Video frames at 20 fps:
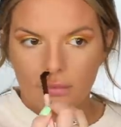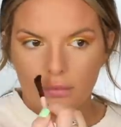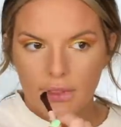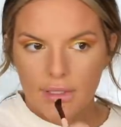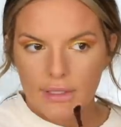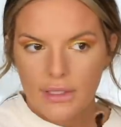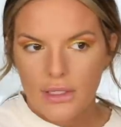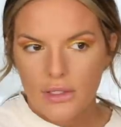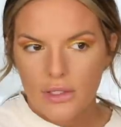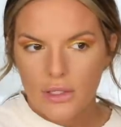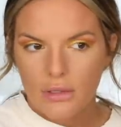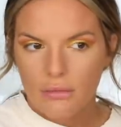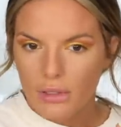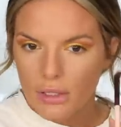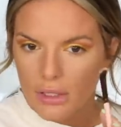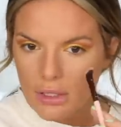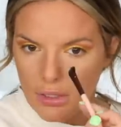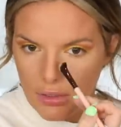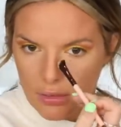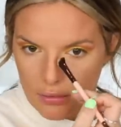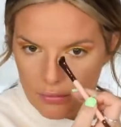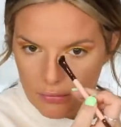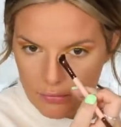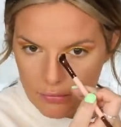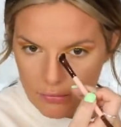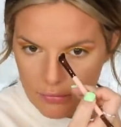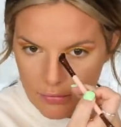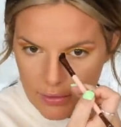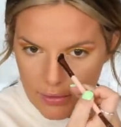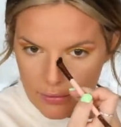That's actually really good.
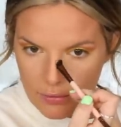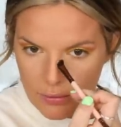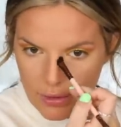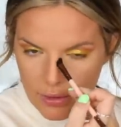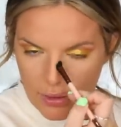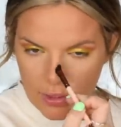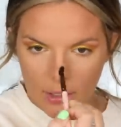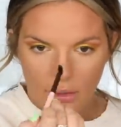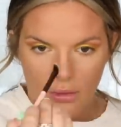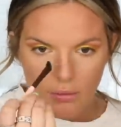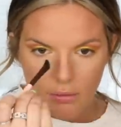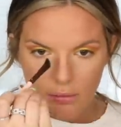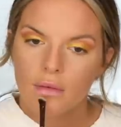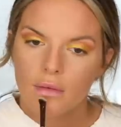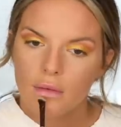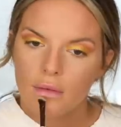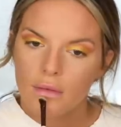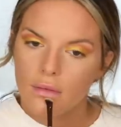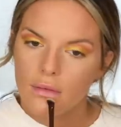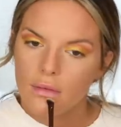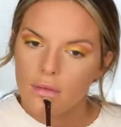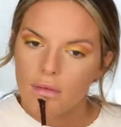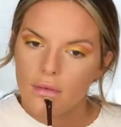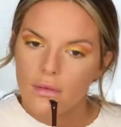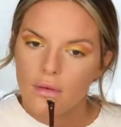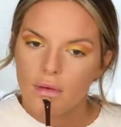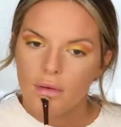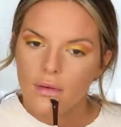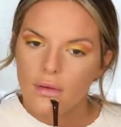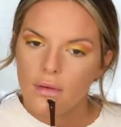It's working out.
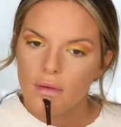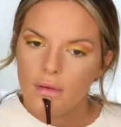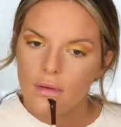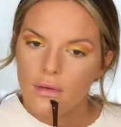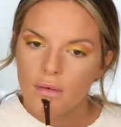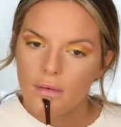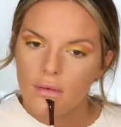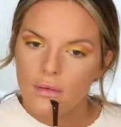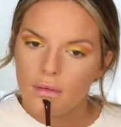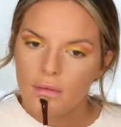under here.